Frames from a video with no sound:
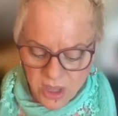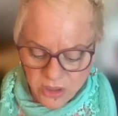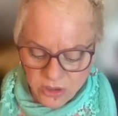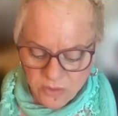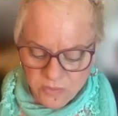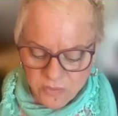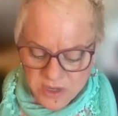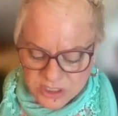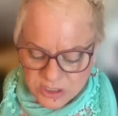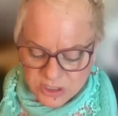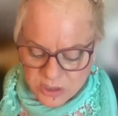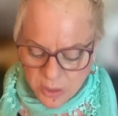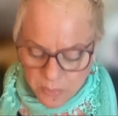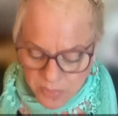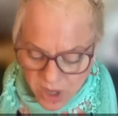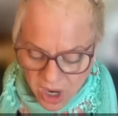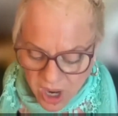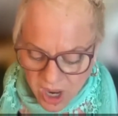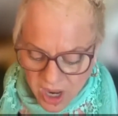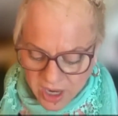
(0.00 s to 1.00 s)
You must
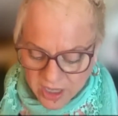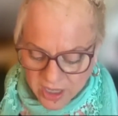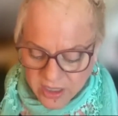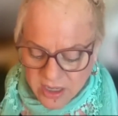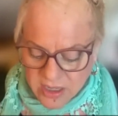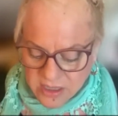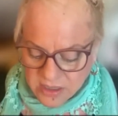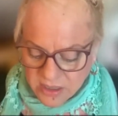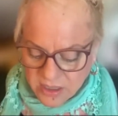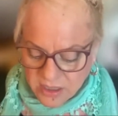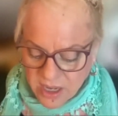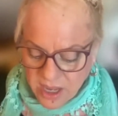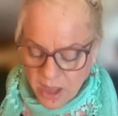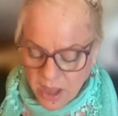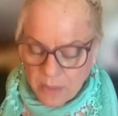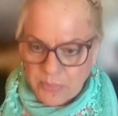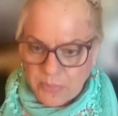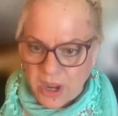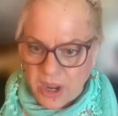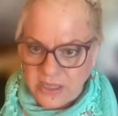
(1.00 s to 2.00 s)
abide
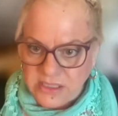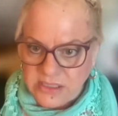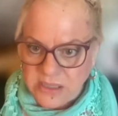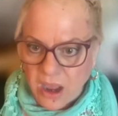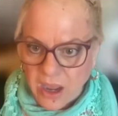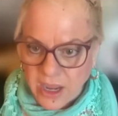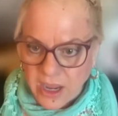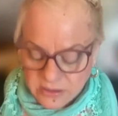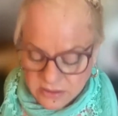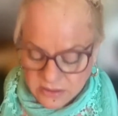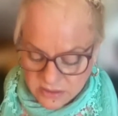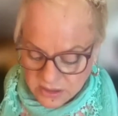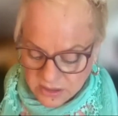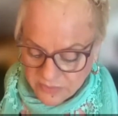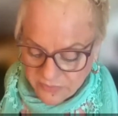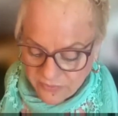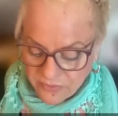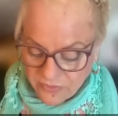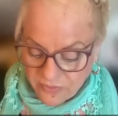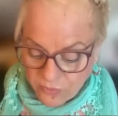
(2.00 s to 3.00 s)
by Title
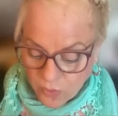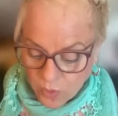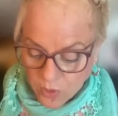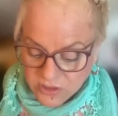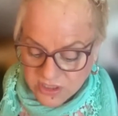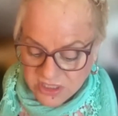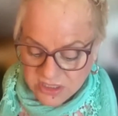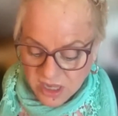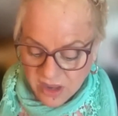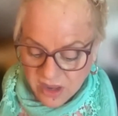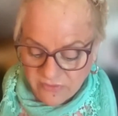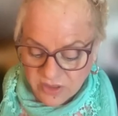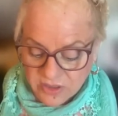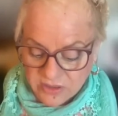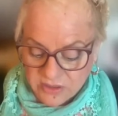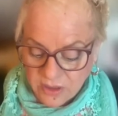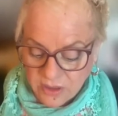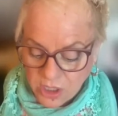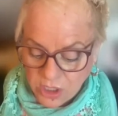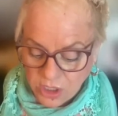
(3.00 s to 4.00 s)

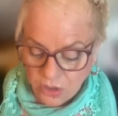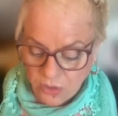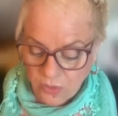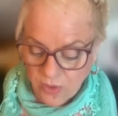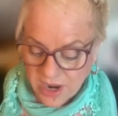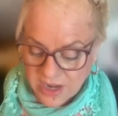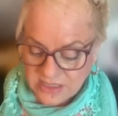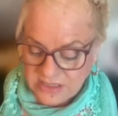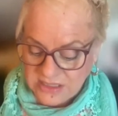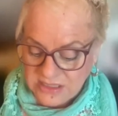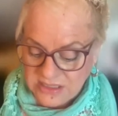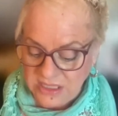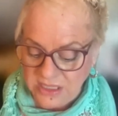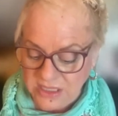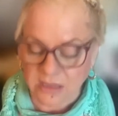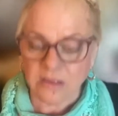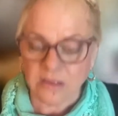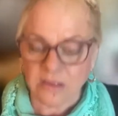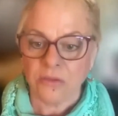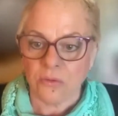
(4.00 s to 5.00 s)
47
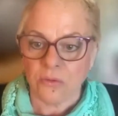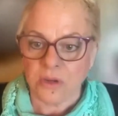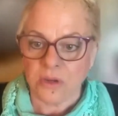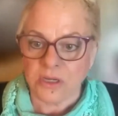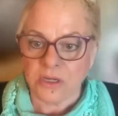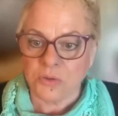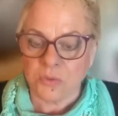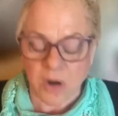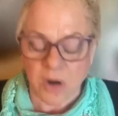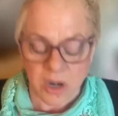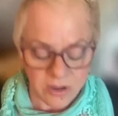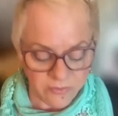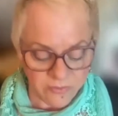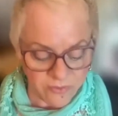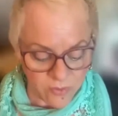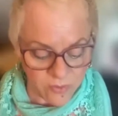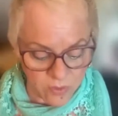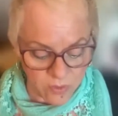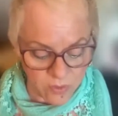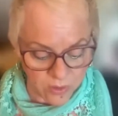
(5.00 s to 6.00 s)
USC
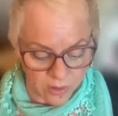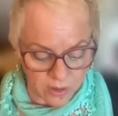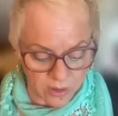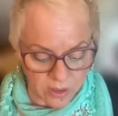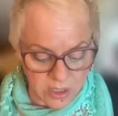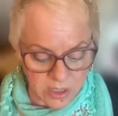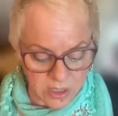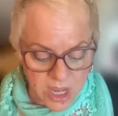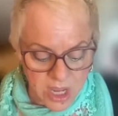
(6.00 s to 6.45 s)
324,